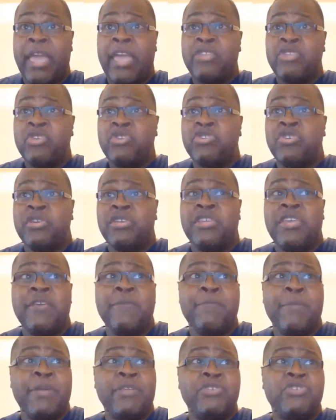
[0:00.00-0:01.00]
and you shall
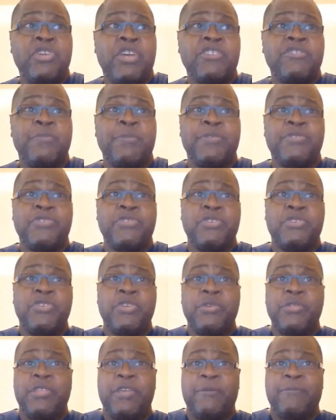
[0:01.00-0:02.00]
keep my judgments to
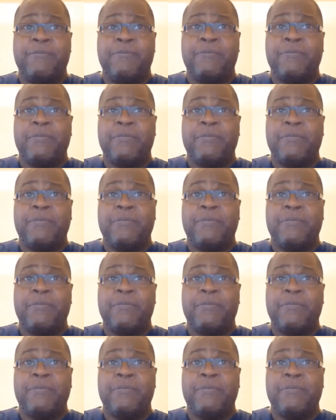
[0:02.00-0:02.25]
do them.